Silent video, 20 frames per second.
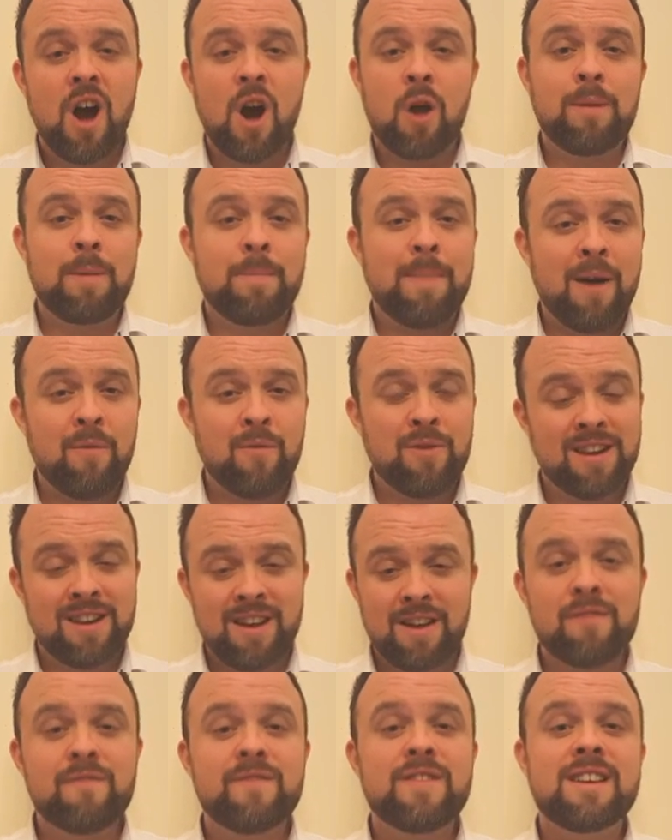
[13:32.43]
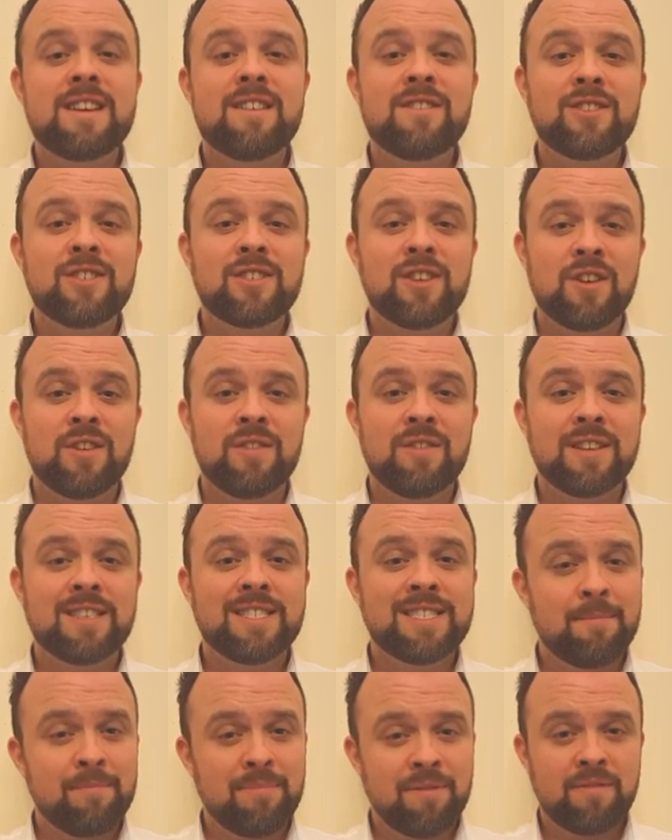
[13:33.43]
I'll be back with another video soon,
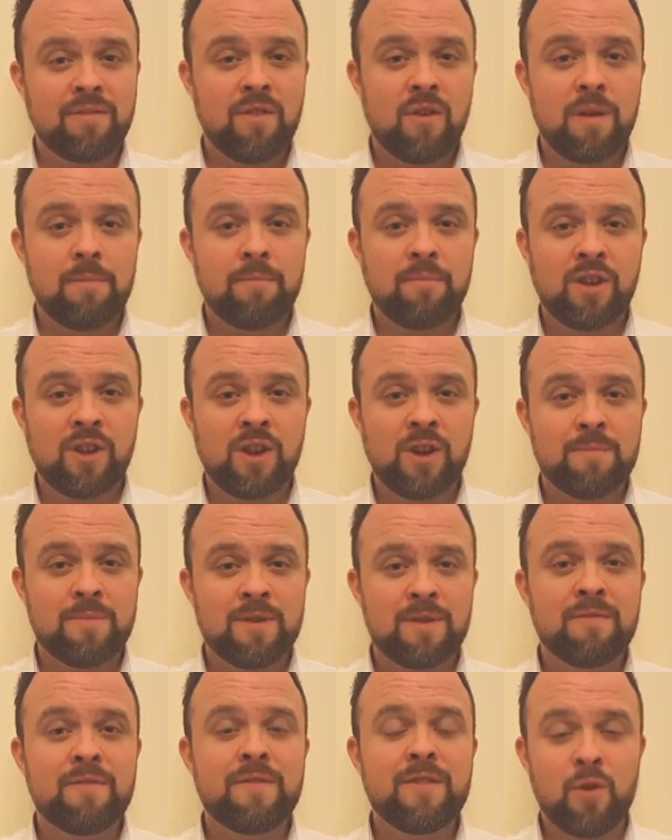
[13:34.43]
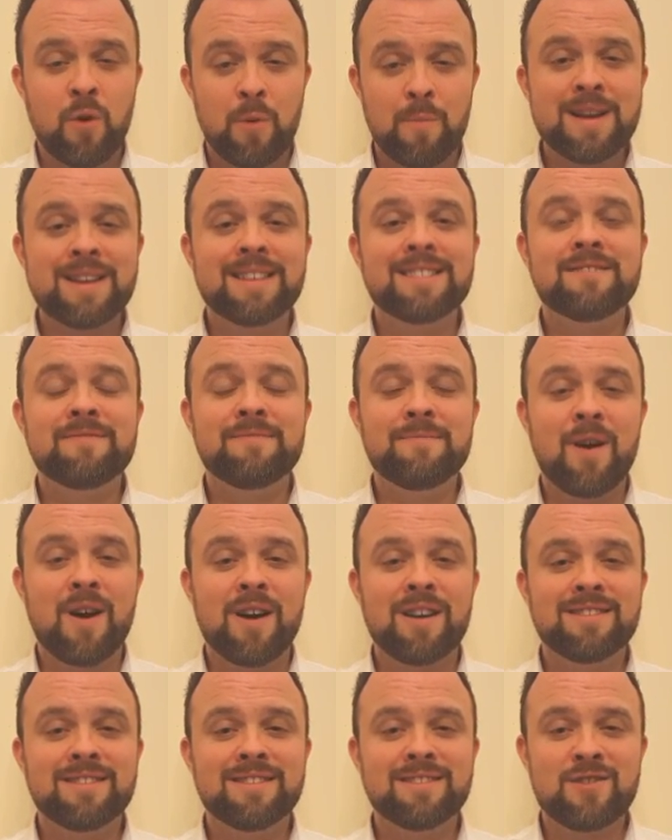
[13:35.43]
simplifying procurement for your peace of
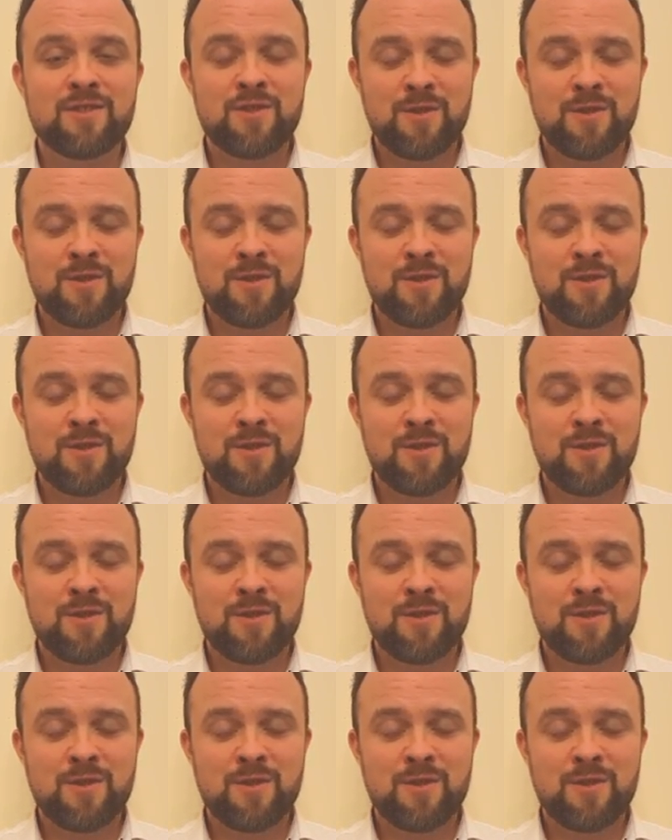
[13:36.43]
mind.